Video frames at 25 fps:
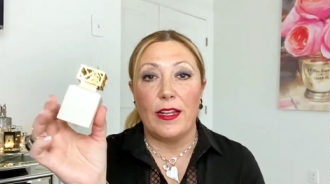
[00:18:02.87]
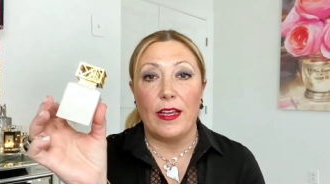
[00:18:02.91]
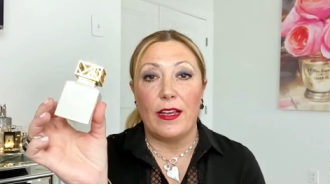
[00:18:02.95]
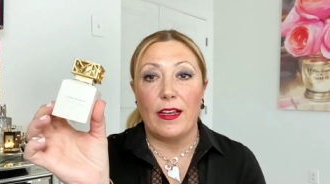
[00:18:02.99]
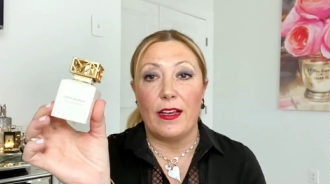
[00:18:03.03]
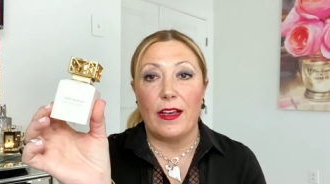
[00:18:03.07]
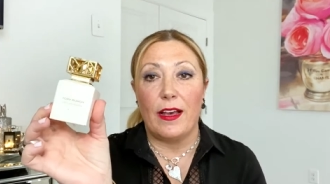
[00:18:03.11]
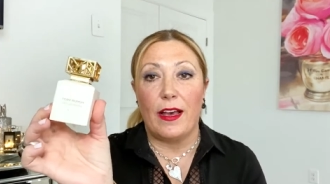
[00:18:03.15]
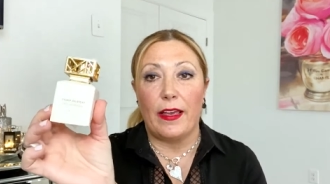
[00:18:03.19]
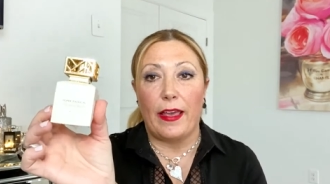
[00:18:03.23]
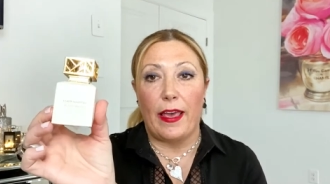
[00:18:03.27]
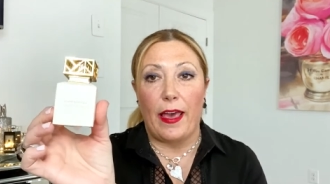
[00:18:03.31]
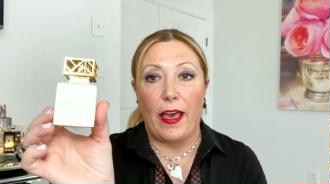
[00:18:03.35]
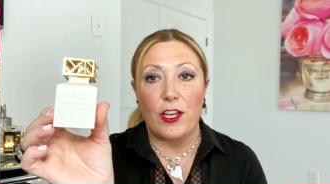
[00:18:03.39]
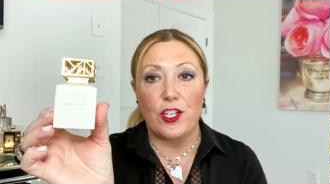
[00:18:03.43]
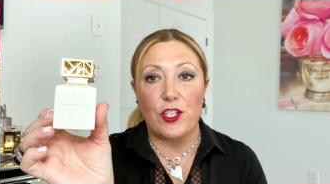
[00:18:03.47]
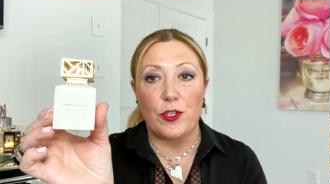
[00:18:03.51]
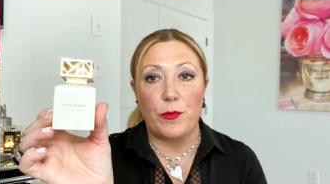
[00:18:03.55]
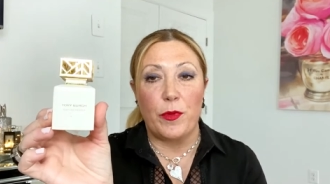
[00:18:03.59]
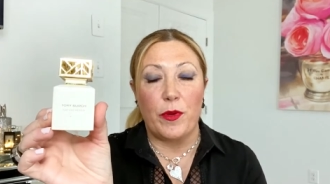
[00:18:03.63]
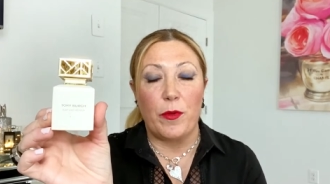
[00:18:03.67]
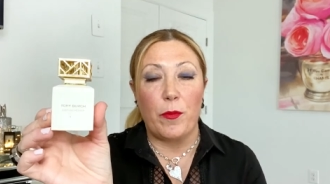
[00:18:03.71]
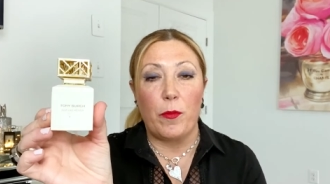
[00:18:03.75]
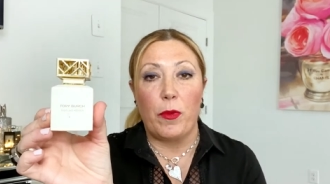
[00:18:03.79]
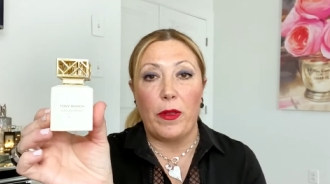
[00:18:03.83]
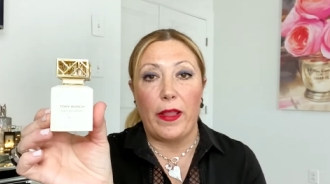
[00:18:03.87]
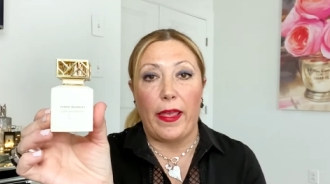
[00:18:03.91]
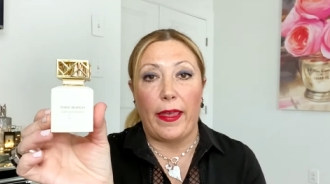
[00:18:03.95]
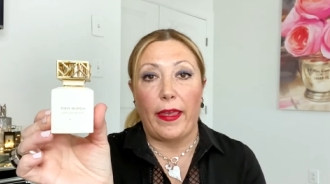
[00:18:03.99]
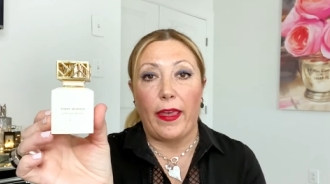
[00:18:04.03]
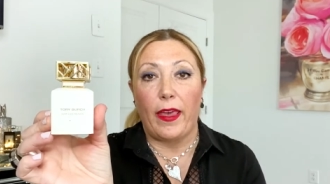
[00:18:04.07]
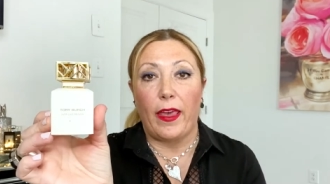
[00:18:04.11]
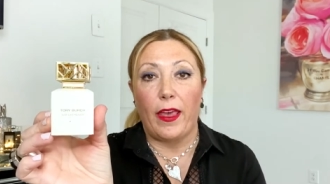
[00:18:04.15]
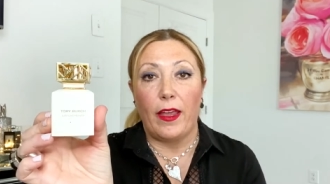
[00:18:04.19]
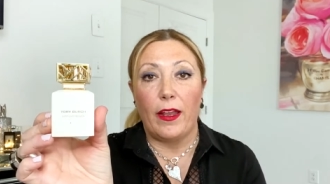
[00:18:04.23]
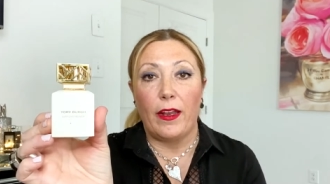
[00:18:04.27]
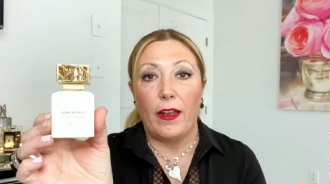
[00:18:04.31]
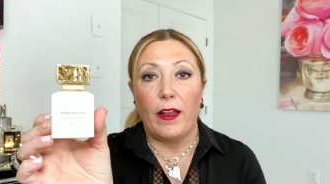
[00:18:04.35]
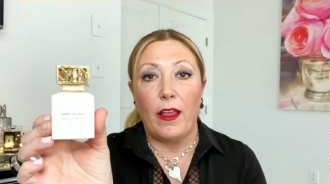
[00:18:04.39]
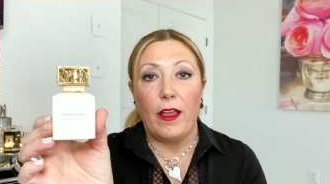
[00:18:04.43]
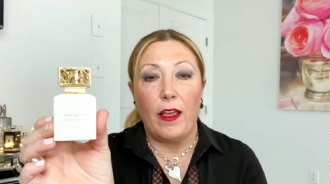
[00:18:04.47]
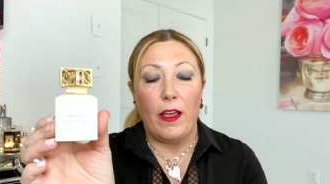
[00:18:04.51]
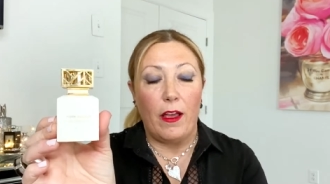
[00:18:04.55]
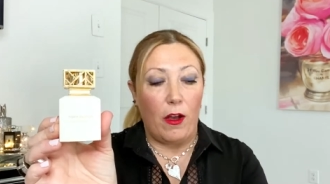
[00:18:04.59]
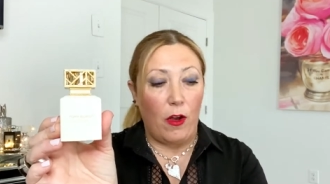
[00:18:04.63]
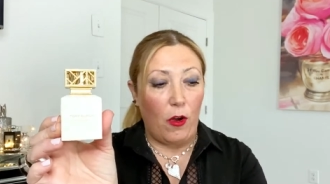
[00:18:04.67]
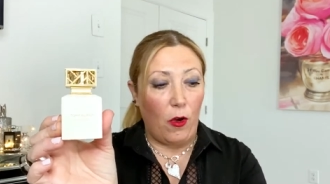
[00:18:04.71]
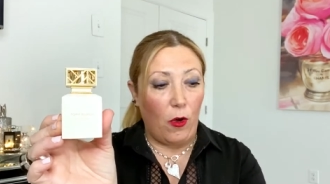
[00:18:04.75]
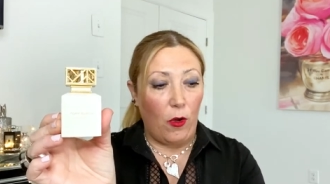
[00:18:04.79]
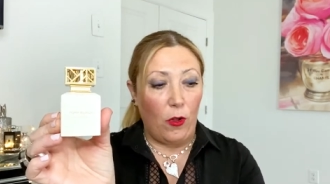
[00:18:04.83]
a, a cashmere blanket
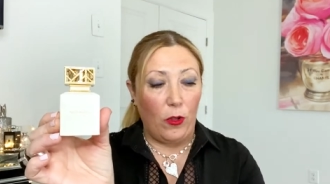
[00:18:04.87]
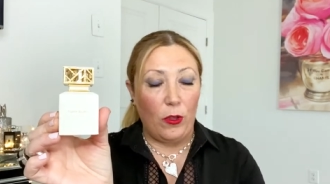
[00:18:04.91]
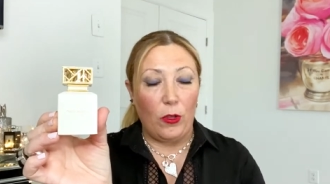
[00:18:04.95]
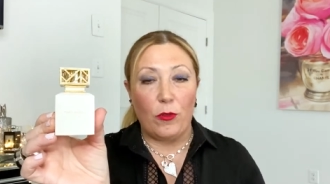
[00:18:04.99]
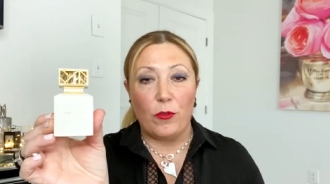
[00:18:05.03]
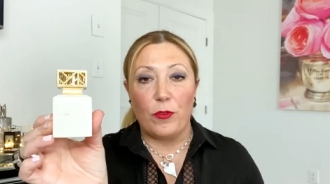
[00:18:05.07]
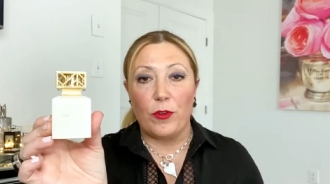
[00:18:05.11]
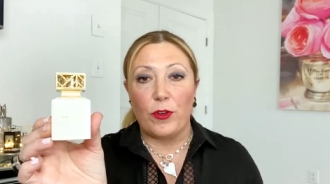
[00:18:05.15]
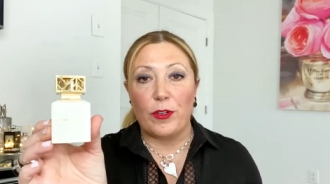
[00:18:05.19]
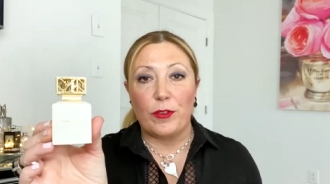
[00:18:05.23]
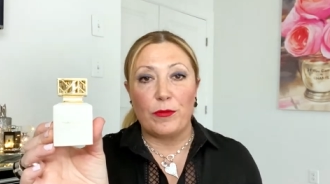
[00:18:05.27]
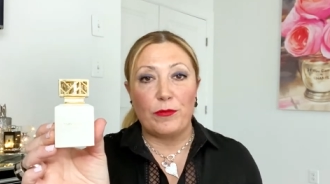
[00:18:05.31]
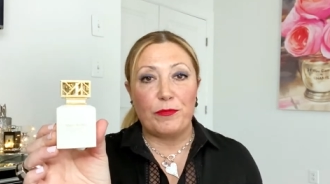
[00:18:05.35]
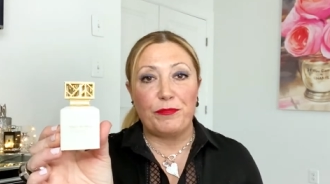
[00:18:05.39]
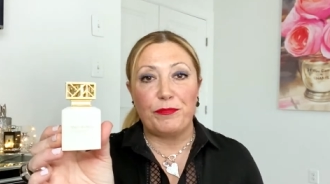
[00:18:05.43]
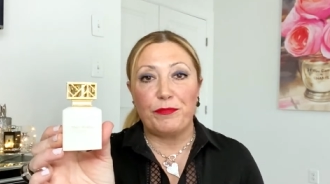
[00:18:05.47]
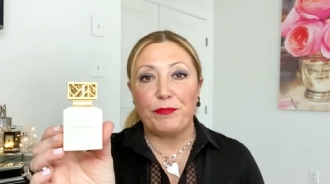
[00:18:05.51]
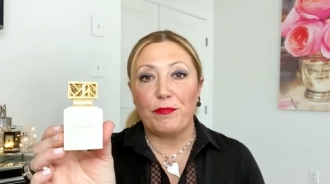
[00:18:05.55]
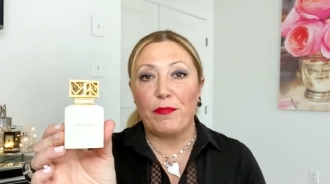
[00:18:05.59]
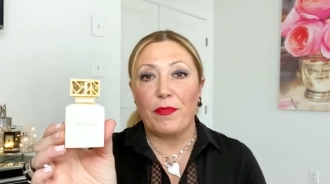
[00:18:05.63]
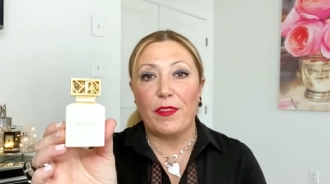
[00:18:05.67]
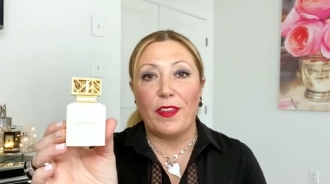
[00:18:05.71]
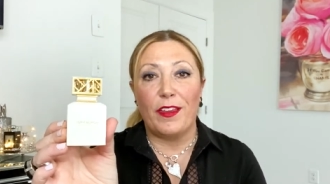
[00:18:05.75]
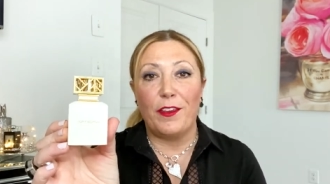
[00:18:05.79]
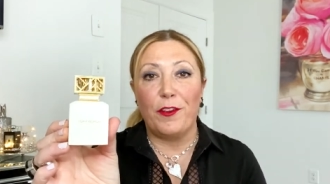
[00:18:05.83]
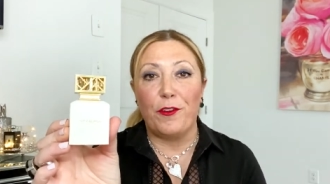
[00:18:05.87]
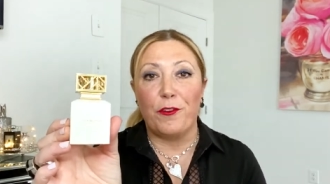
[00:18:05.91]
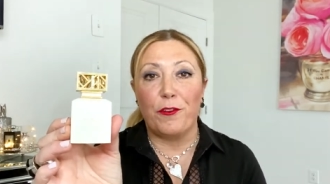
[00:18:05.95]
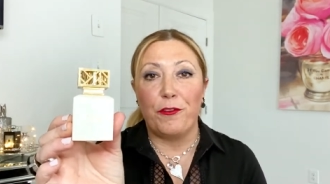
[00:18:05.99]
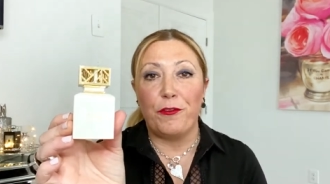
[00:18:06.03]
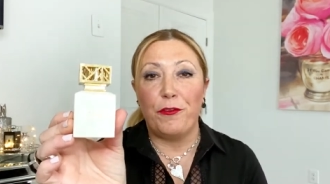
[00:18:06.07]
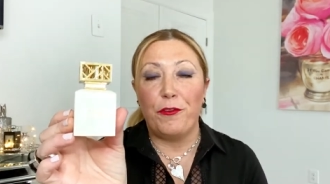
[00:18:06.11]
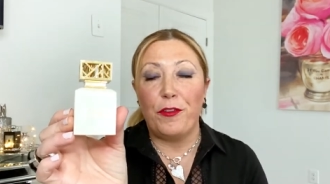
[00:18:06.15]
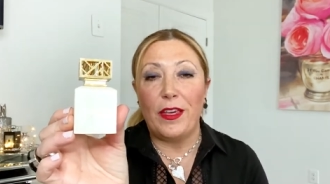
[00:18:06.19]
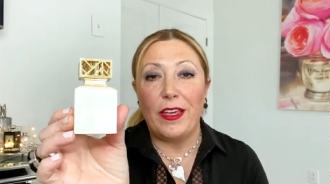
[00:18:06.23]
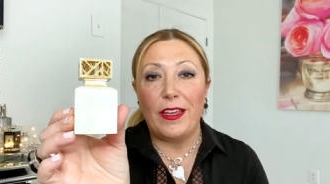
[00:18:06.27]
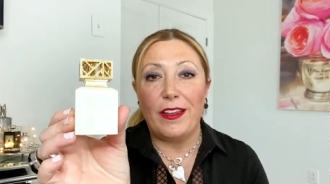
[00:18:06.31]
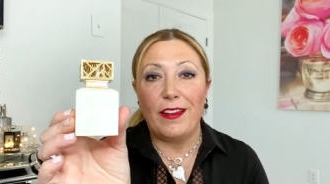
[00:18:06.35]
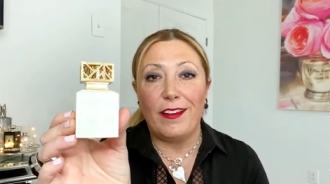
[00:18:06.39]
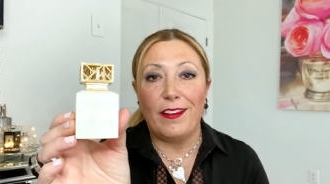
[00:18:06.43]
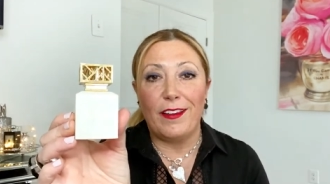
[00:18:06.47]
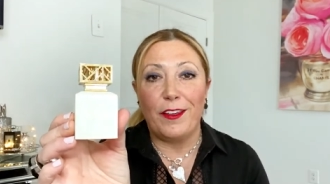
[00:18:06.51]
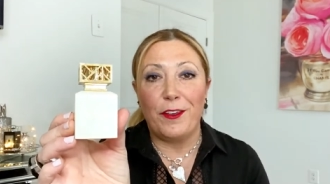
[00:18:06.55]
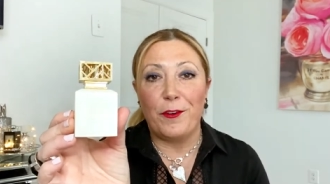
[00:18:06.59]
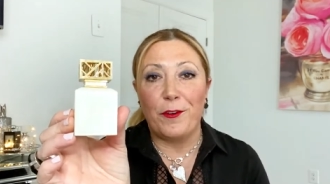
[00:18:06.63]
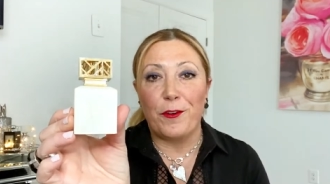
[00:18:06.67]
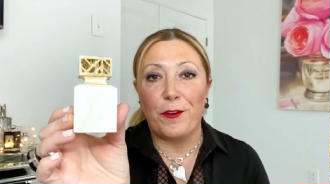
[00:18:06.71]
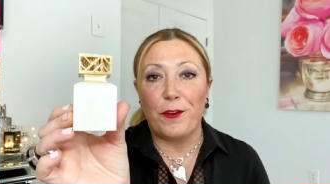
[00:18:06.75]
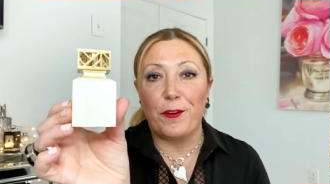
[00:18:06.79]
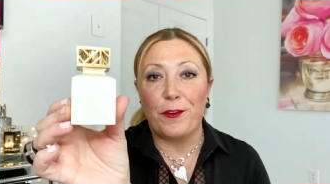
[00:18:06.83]
all over your feet,
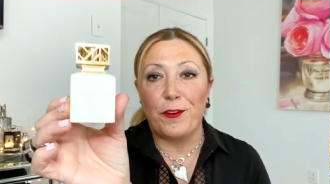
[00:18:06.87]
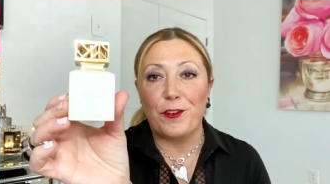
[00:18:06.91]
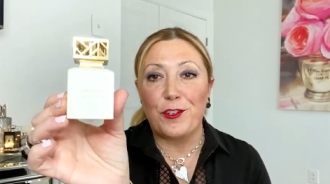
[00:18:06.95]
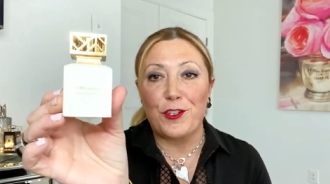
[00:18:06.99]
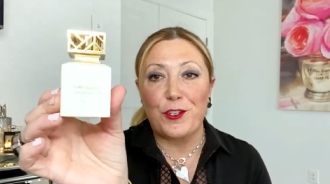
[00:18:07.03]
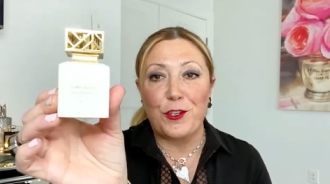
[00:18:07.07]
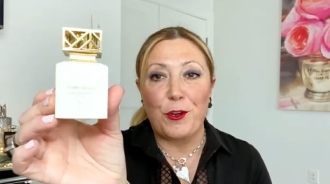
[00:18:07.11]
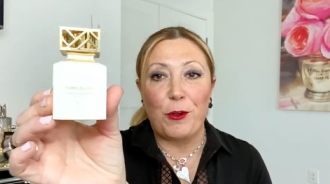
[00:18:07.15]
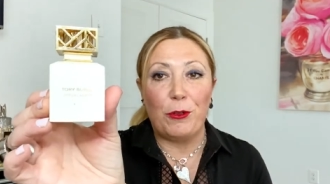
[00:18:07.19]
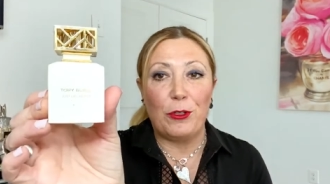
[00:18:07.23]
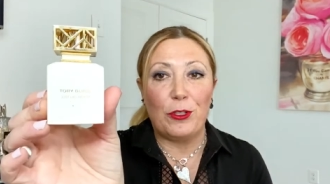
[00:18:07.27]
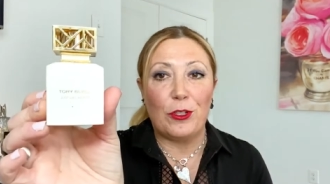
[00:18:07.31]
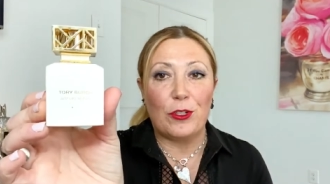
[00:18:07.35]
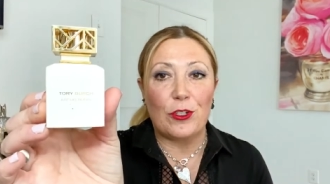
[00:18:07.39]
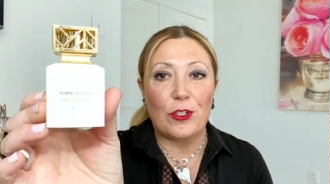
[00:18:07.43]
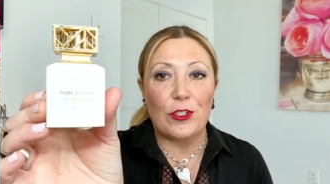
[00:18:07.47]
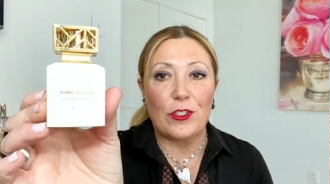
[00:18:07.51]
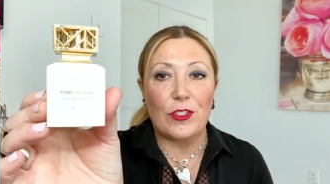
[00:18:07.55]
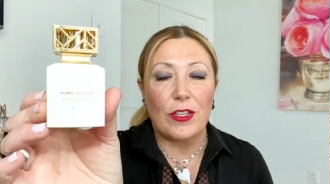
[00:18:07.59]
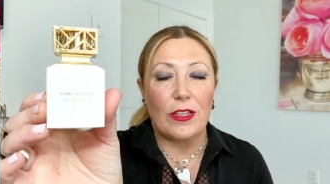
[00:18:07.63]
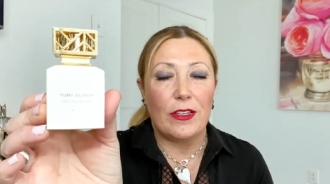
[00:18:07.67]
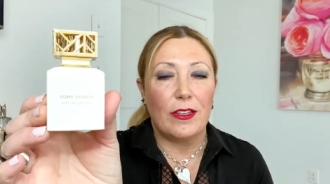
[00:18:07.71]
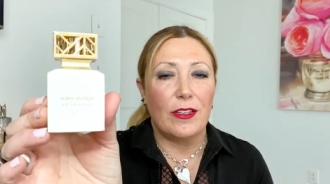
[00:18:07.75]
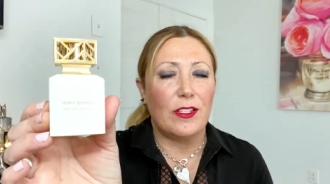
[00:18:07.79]
your shoulders.